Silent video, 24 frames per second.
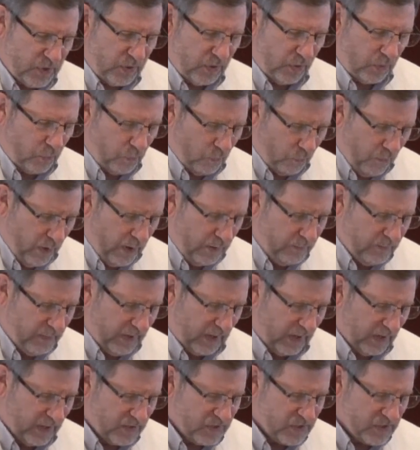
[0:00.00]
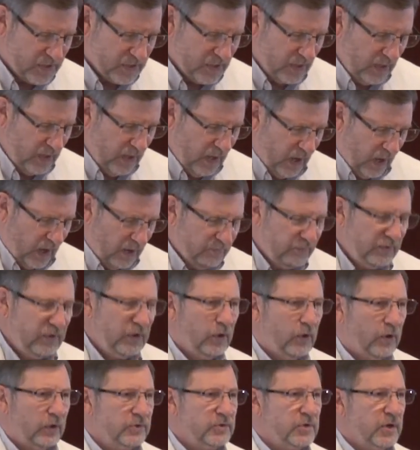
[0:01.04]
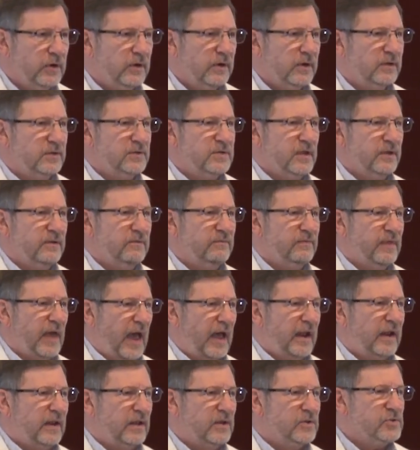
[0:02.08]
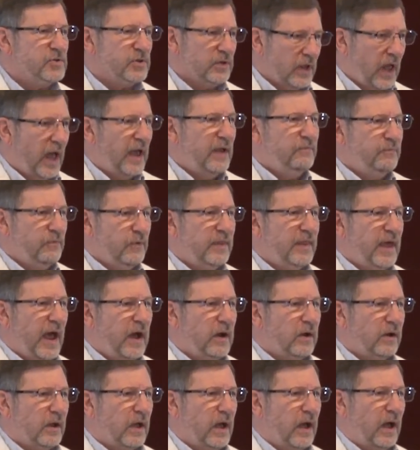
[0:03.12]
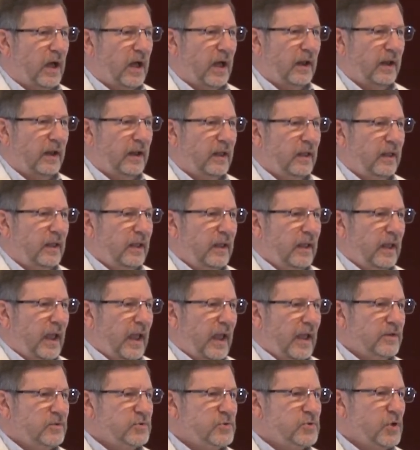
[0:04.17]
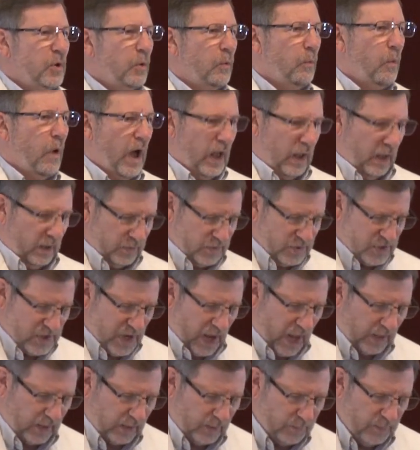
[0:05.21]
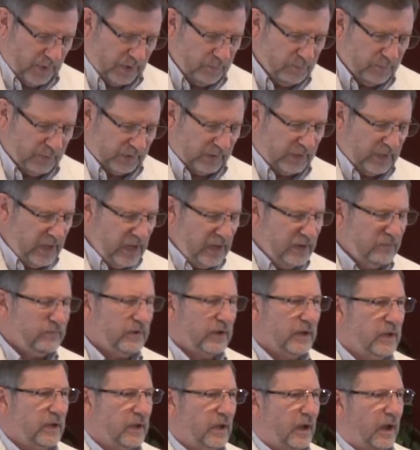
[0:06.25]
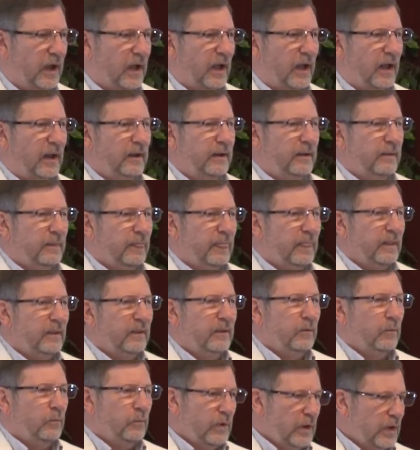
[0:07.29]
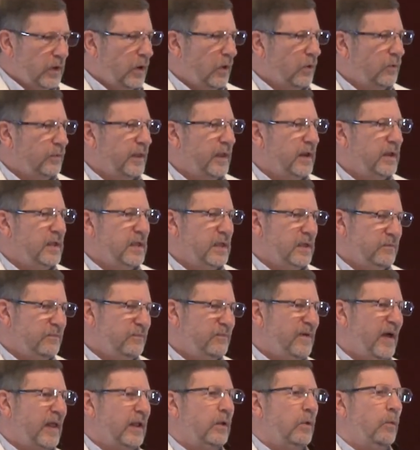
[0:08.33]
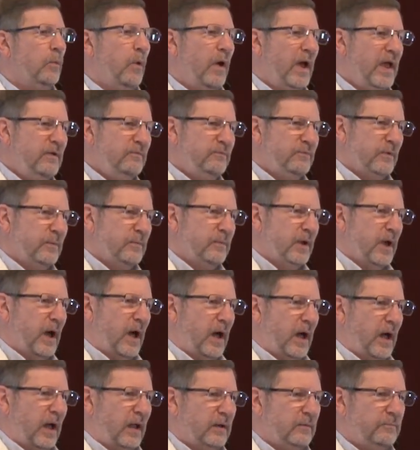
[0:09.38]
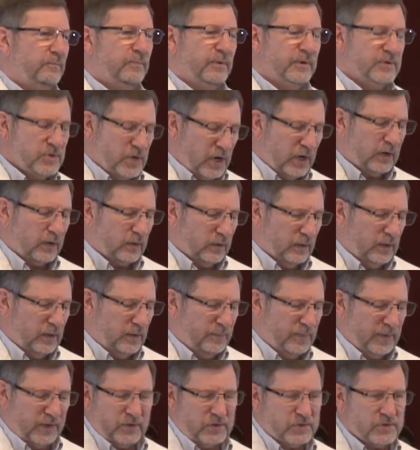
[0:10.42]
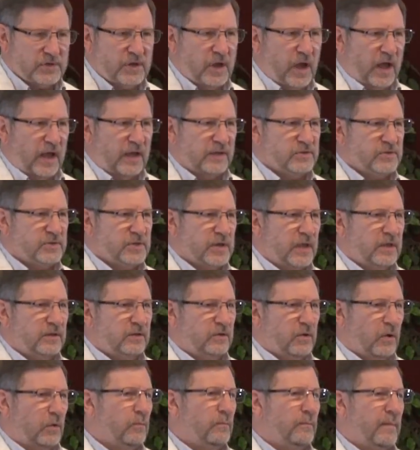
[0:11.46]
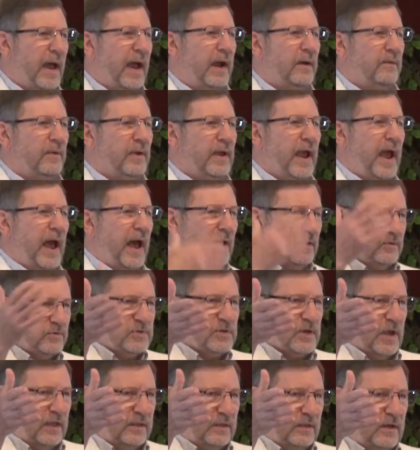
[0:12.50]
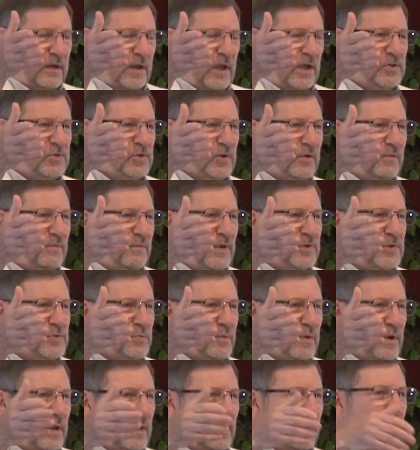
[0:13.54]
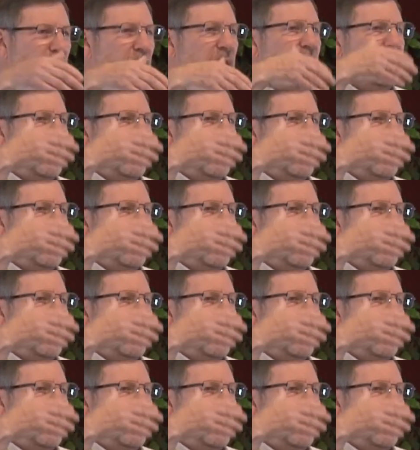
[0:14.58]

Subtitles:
the grimness of the alternative, that is, life without God. And so while Solomon believed in God, we know that he fell away from God, particularly because God said, don't marry outside the nation of Israel,